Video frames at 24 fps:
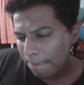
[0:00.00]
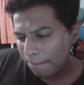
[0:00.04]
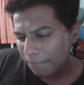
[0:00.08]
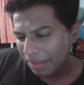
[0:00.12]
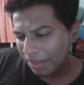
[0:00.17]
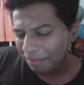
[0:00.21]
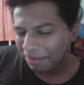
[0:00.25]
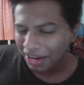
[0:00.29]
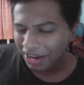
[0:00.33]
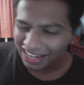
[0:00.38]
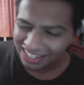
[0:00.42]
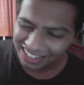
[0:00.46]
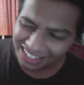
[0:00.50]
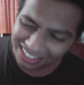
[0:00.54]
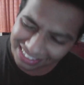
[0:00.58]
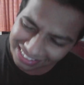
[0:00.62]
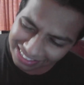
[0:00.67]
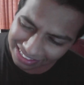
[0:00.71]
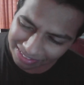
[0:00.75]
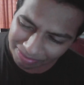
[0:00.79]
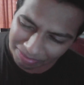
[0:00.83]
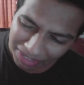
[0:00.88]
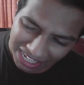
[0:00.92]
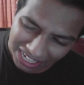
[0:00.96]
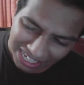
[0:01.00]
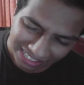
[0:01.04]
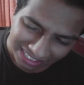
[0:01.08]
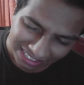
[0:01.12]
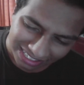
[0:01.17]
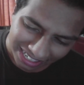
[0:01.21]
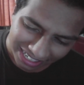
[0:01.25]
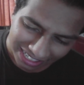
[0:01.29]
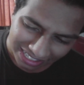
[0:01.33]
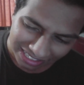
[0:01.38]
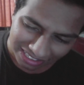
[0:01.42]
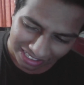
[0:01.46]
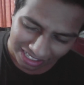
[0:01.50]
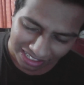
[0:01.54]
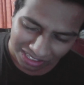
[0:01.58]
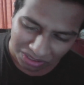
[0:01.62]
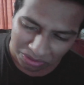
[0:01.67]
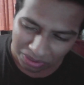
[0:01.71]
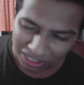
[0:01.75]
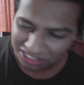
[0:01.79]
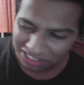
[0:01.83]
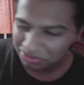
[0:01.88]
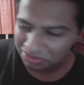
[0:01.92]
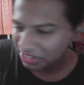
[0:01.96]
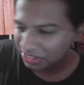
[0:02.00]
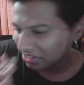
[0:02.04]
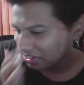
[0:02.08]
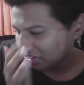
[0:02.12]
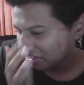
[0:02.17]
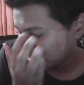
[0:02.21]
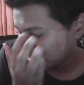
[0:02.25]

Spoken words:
I guess it makes sense otherwise, because,